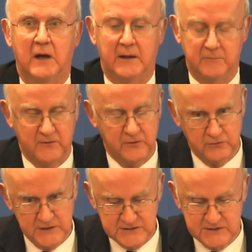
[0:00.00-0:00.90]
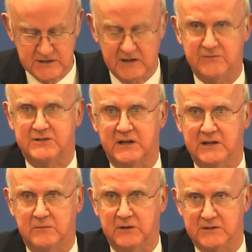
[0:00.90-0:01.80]
um, for reasons that I've
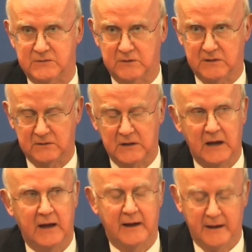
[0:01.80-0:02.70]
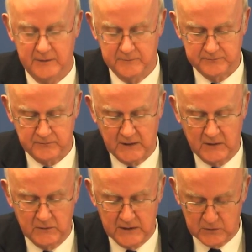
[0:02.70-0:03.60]
stated because we, um,
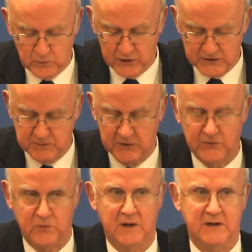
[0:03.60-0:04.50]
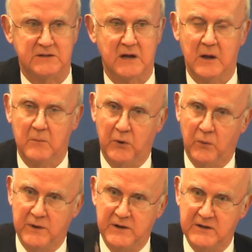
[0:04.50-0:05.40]
it works both ways. But
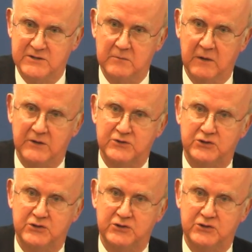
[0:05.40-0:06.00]
we need to make